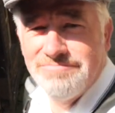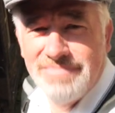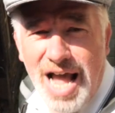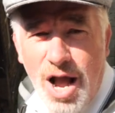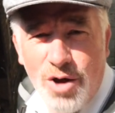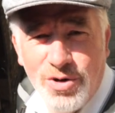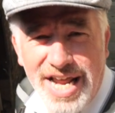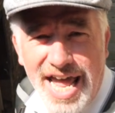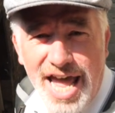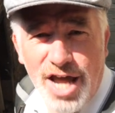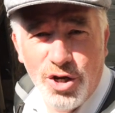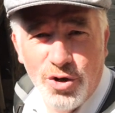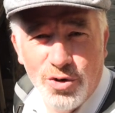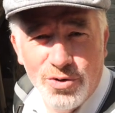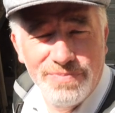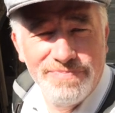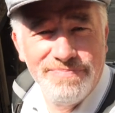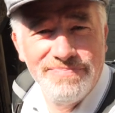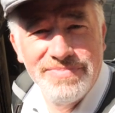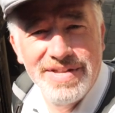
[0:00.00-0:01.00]
How dare you?
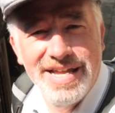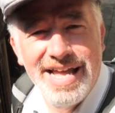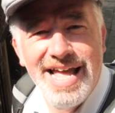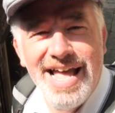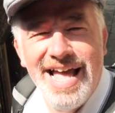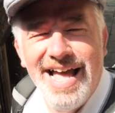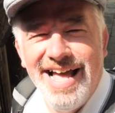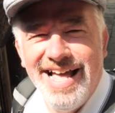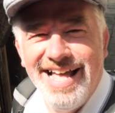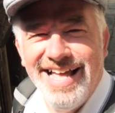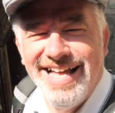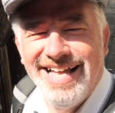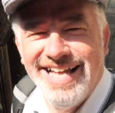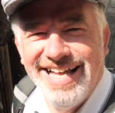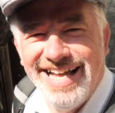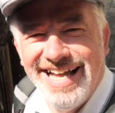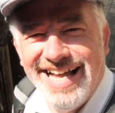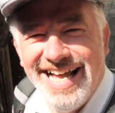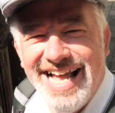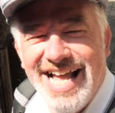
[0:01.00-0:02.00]

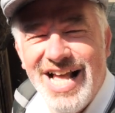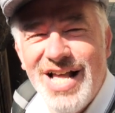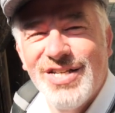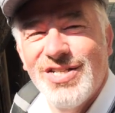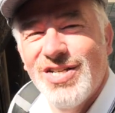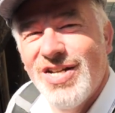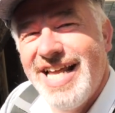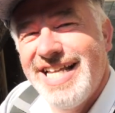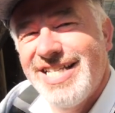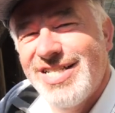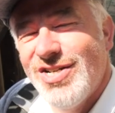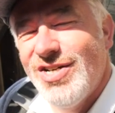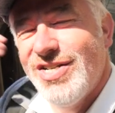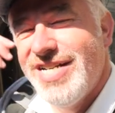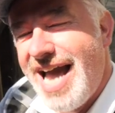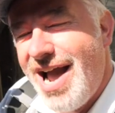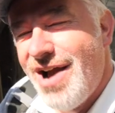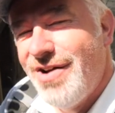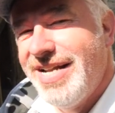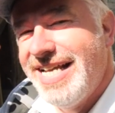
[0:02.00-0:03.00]
So let's go
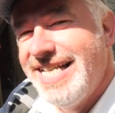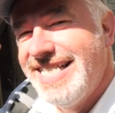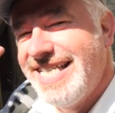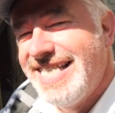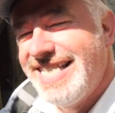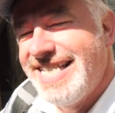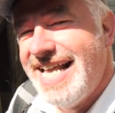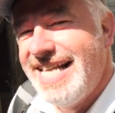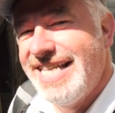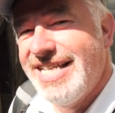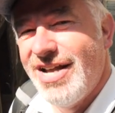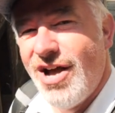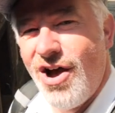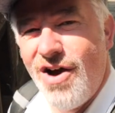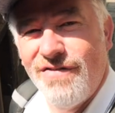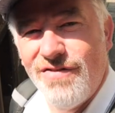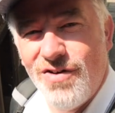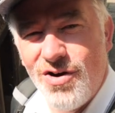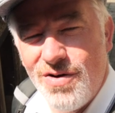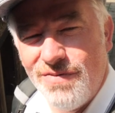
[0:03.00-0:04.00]
down into the centre
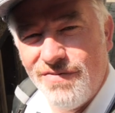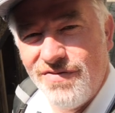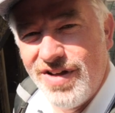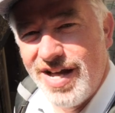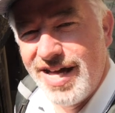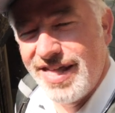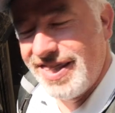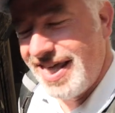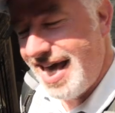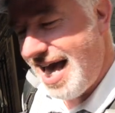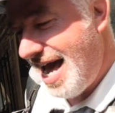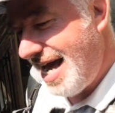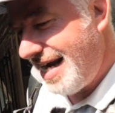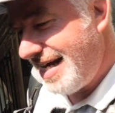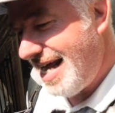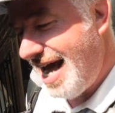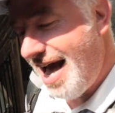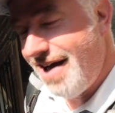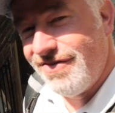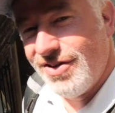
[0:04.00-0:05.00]
of Holmfirth
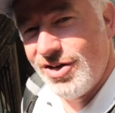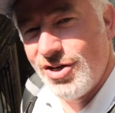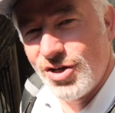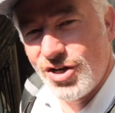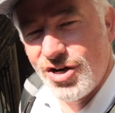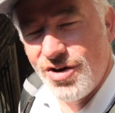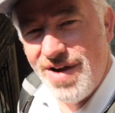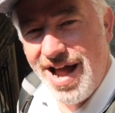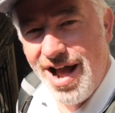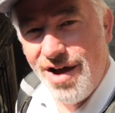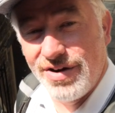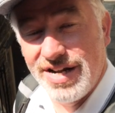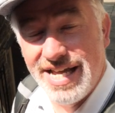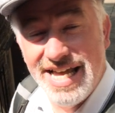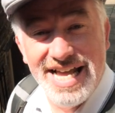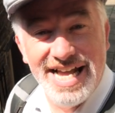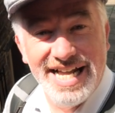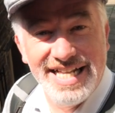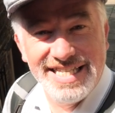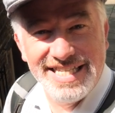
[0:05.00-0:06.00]
and have a look around
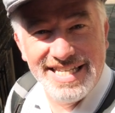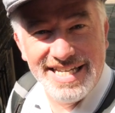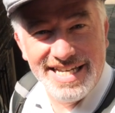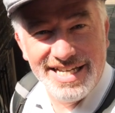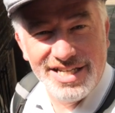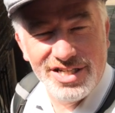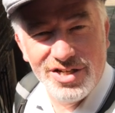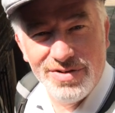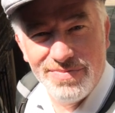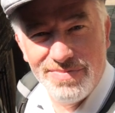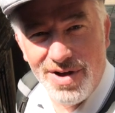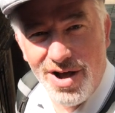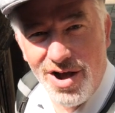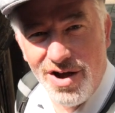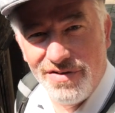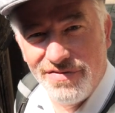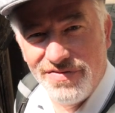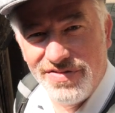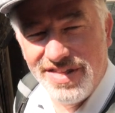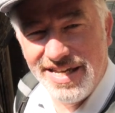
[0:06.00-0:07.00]
and see some
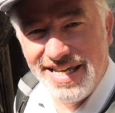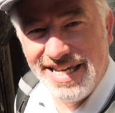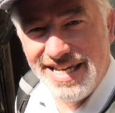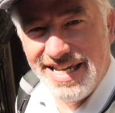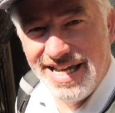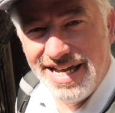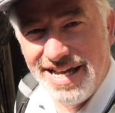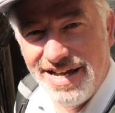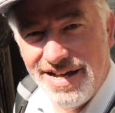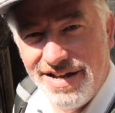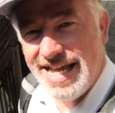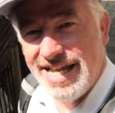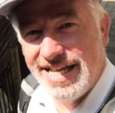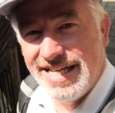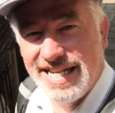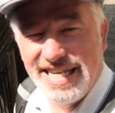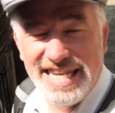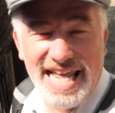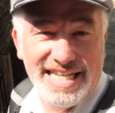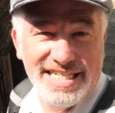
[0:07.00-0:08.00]
of the
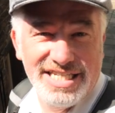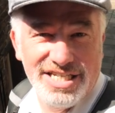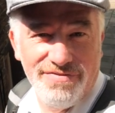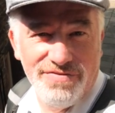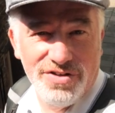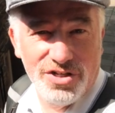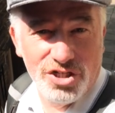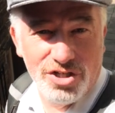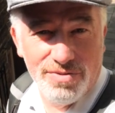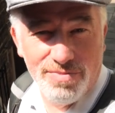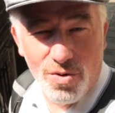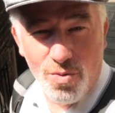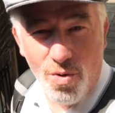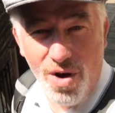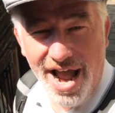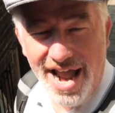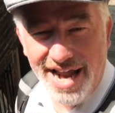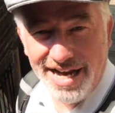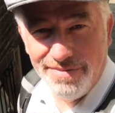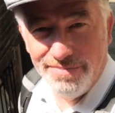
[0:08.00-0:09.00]
Last of the Summer
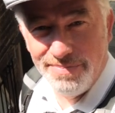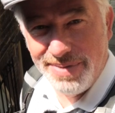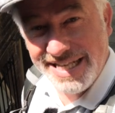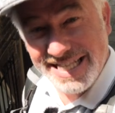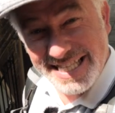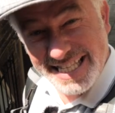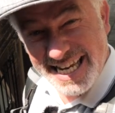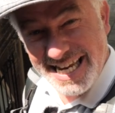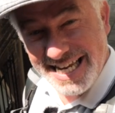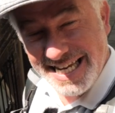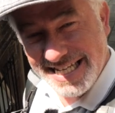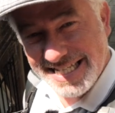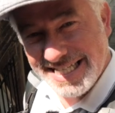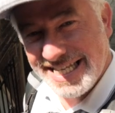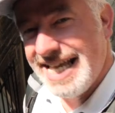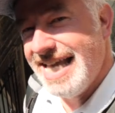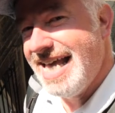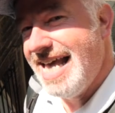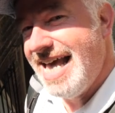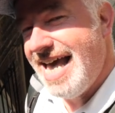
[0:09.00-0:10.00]
Wine
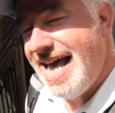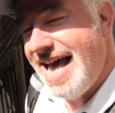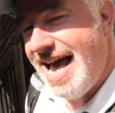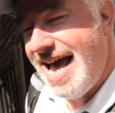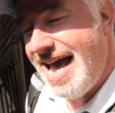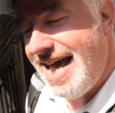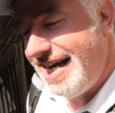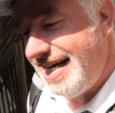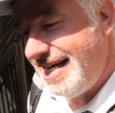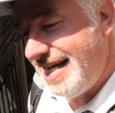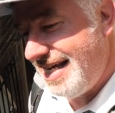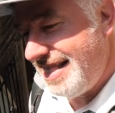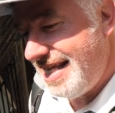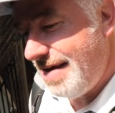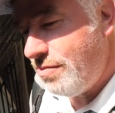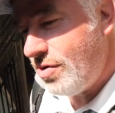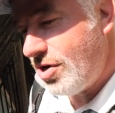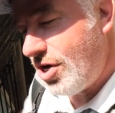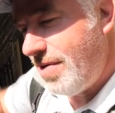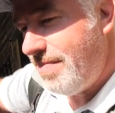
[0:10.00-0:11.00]
buildings. And
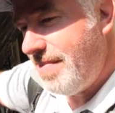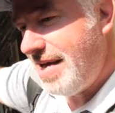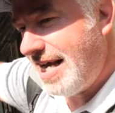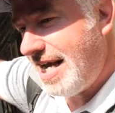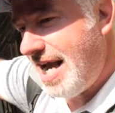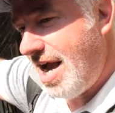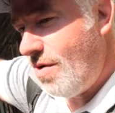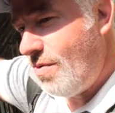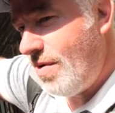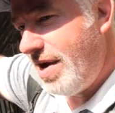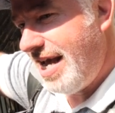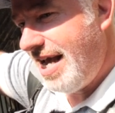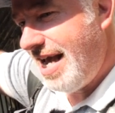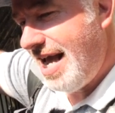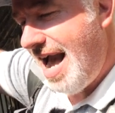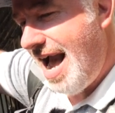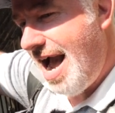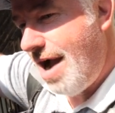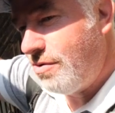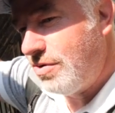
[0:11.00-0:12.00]
then we're going to make our way
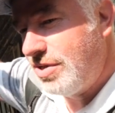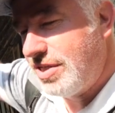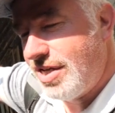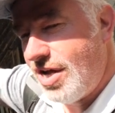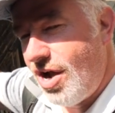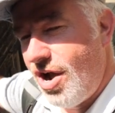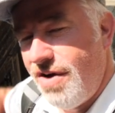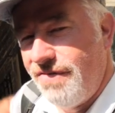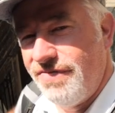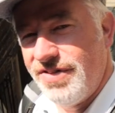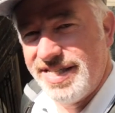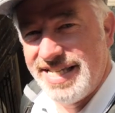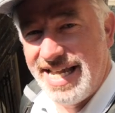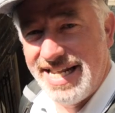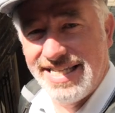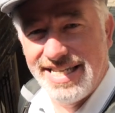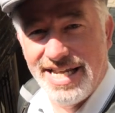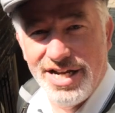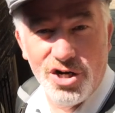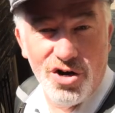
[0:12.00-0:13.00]
out of the
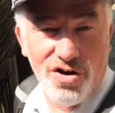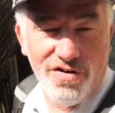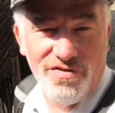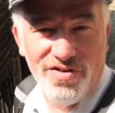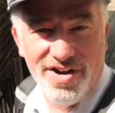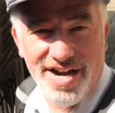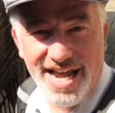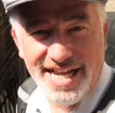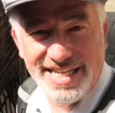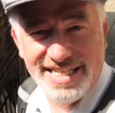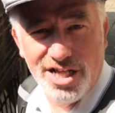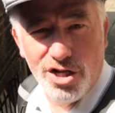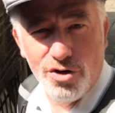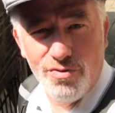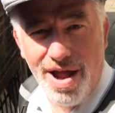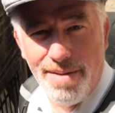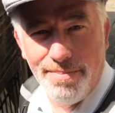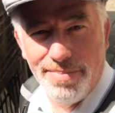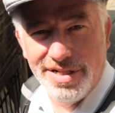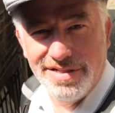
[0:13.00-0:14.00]
centre and go for a nice little
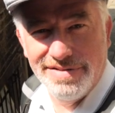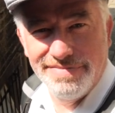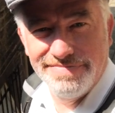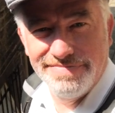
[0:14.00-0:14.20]
ramble.